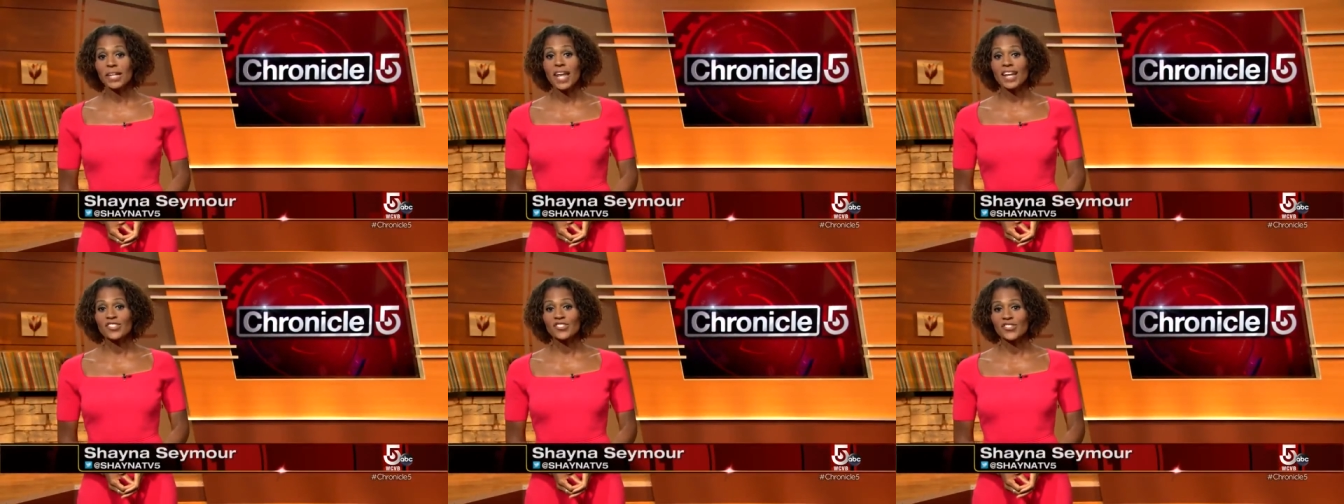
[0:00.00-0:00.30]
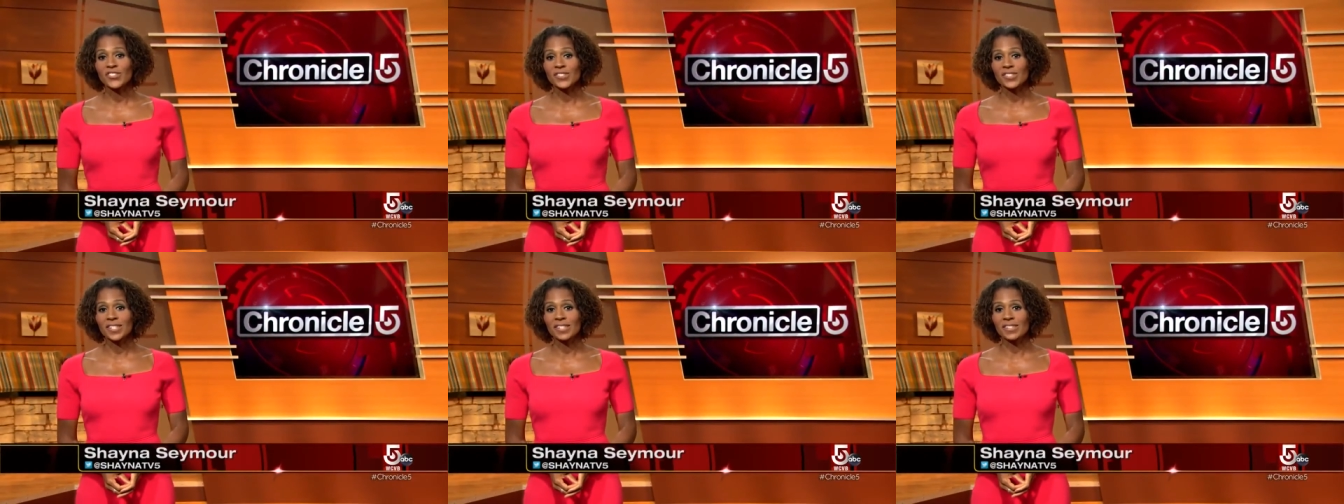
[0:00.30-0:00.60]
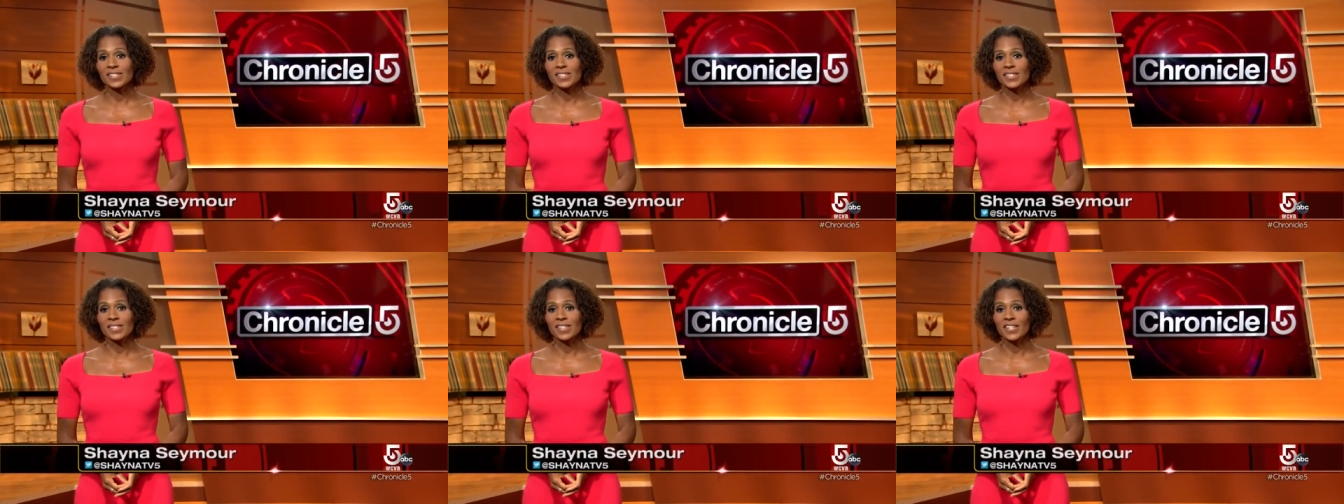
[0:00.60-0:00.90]
Connections
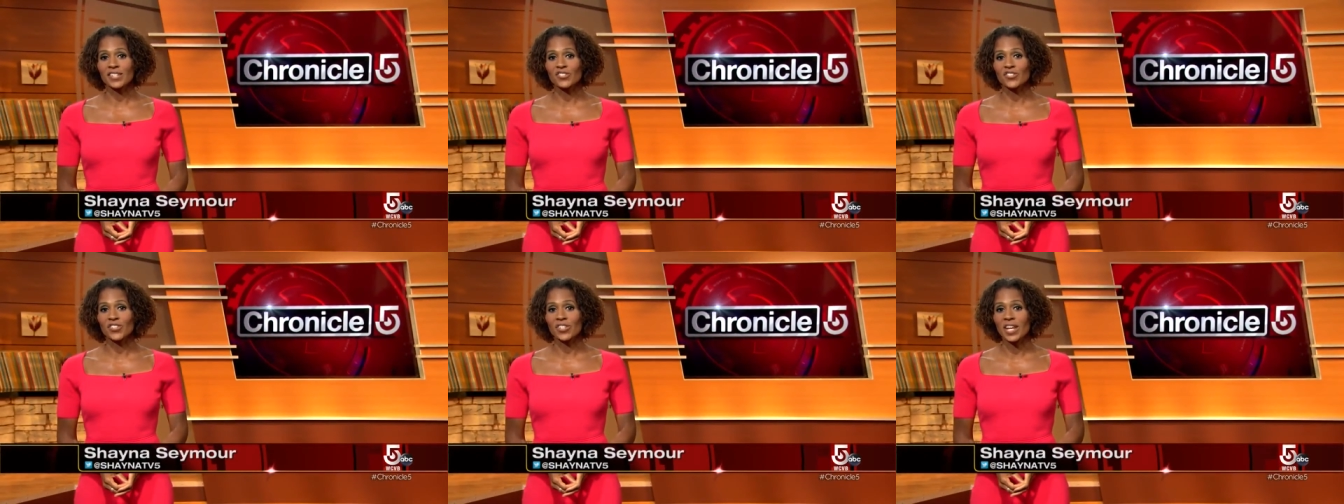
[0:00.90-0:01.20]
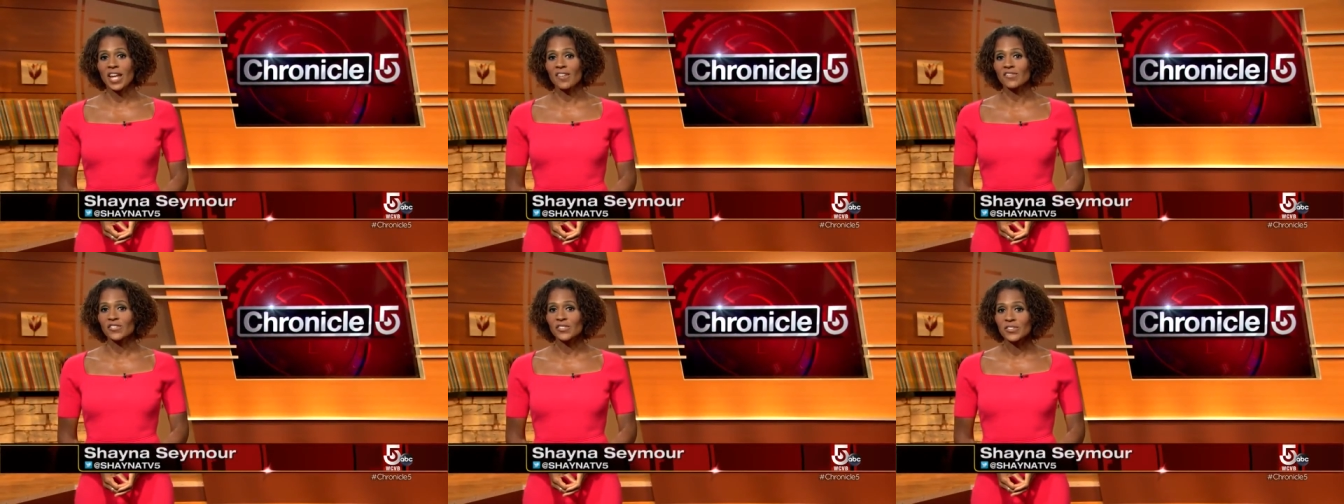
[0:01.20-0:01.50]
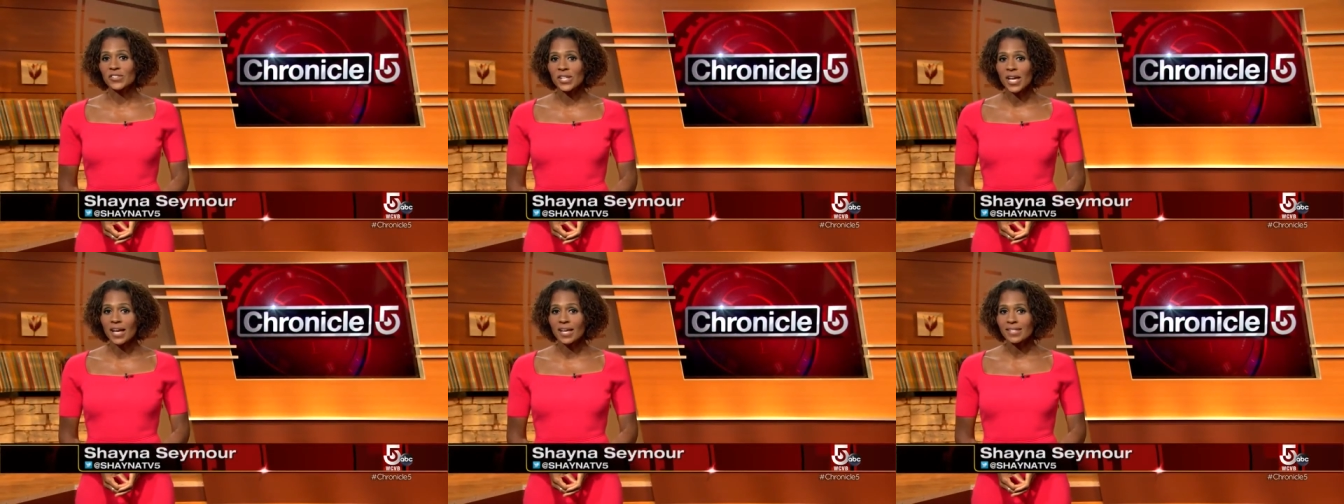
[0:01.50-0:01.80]
installation
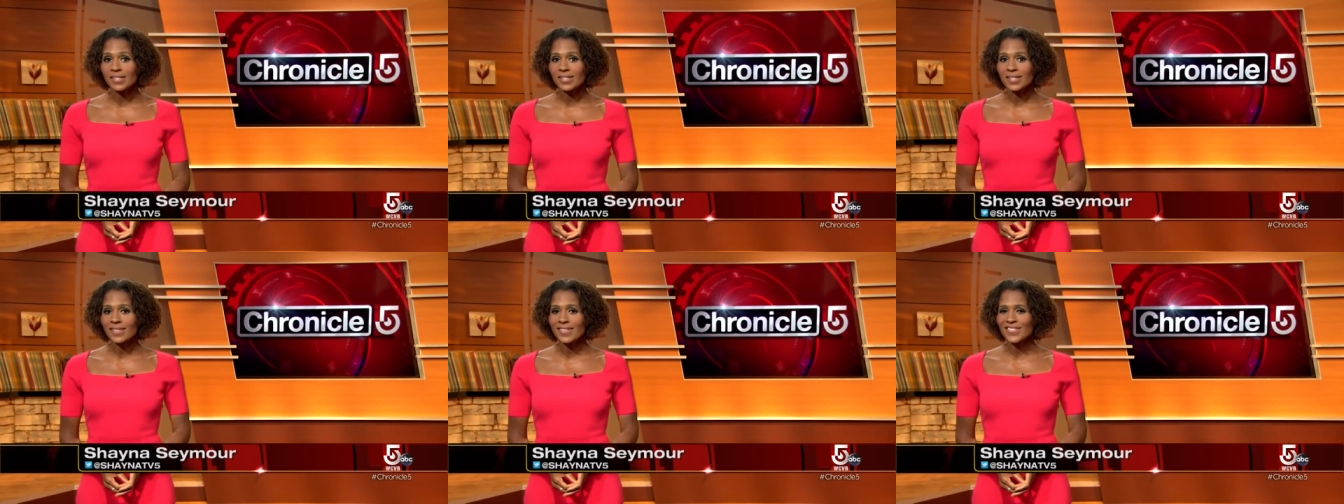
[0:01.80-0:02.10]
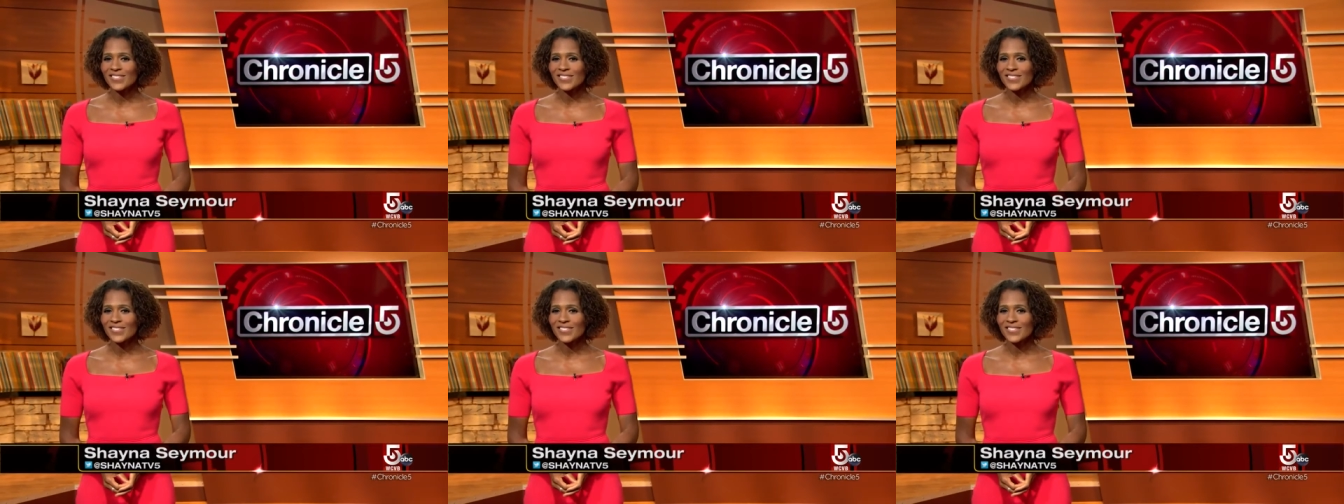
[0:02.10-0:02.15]
after dusk,